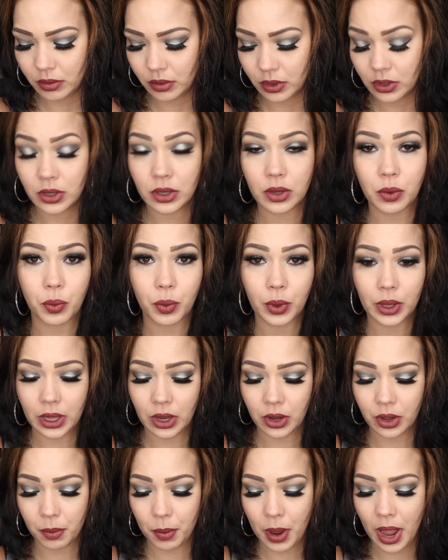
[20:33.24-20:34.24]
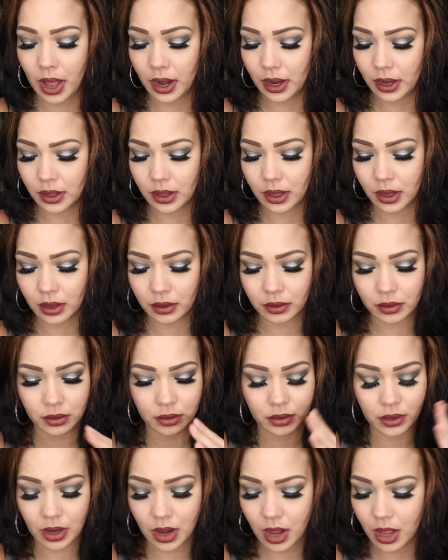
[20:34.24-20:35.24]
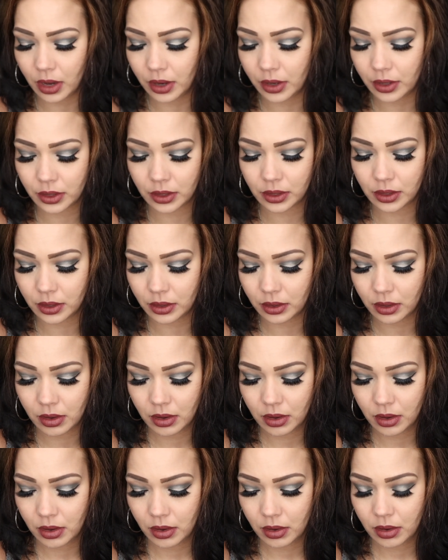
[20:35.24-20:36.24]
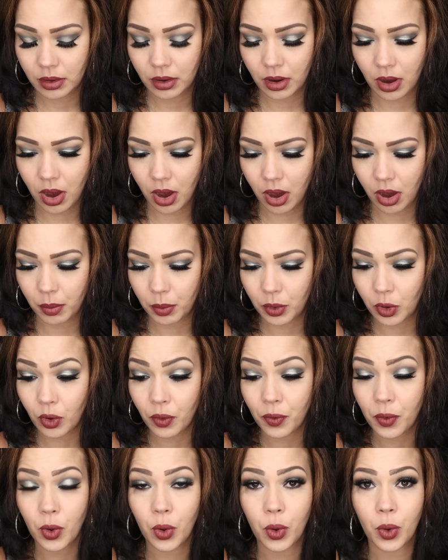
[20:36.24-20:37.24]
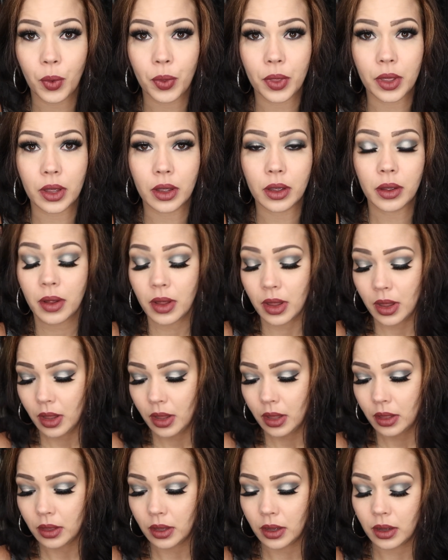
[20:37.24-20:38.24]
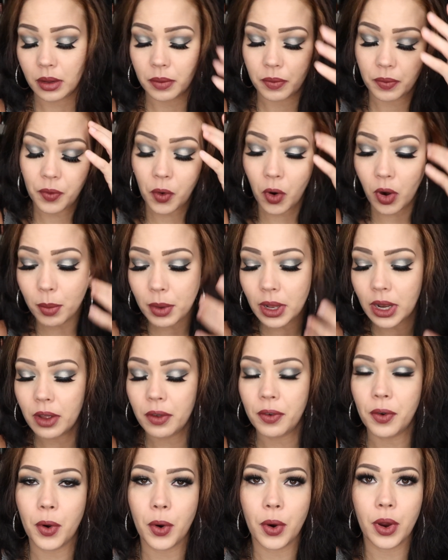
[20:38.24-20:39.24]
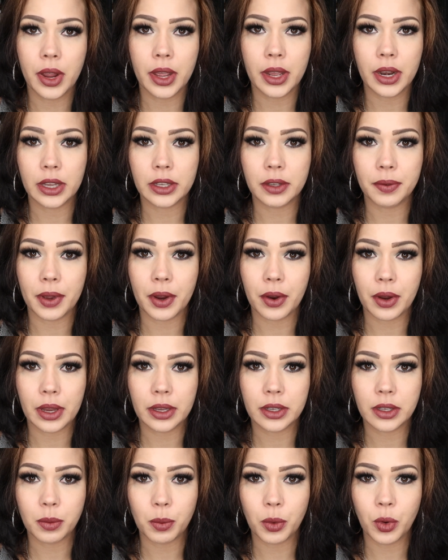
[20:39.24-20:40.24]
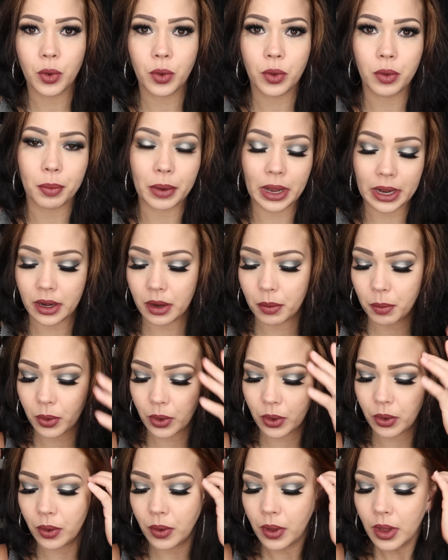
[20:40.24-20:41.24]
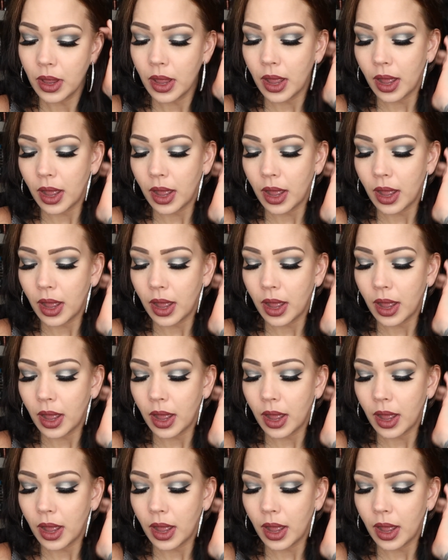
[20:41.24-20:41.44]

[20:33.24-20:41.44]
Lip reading: is a really good palette. The colors are beautiful. The formula for it is very smooth, blendable.